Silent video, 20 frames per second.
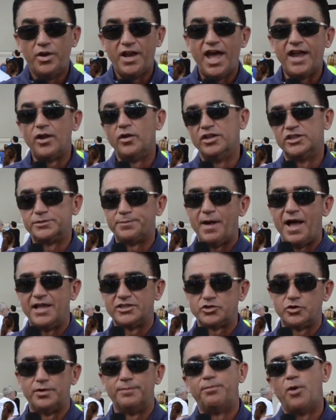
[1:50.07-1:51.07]
We not only
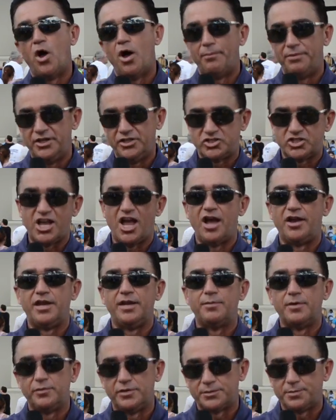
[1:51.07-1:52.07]
sponsor it in Palm Beach
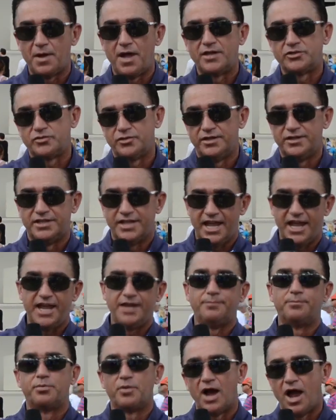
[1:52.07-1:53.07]
County, but we sponsor it in
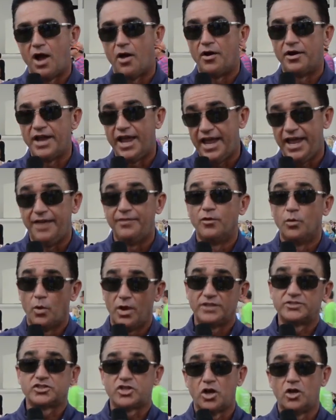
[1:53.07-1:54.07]
Dade, Broward, and the
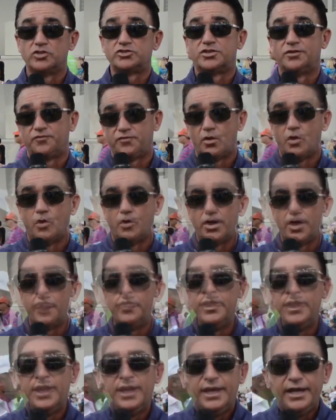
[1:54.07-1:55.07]
west coast of
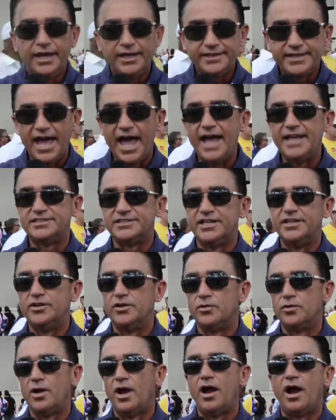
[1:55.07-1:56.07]
Florida. It ties
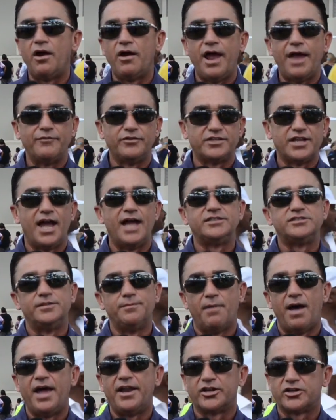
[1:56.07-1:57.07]
in our
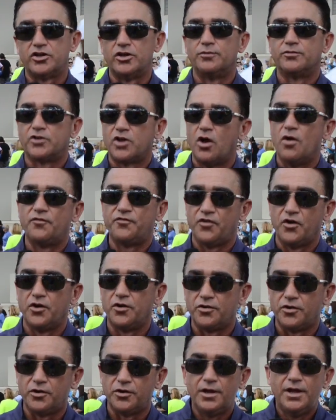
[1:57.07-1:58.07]
advertising moniker of Go
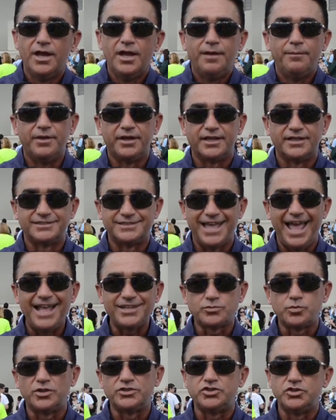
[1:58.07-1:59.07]
Further, because
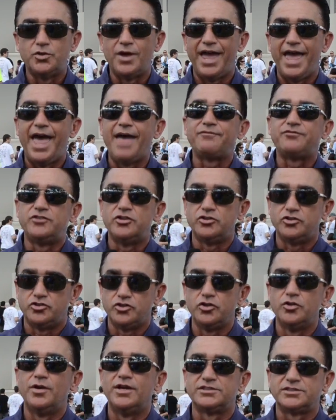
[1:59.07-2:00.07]
that's what you have
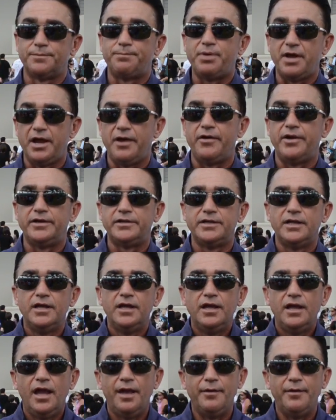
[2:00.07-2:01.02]
to do as a parent.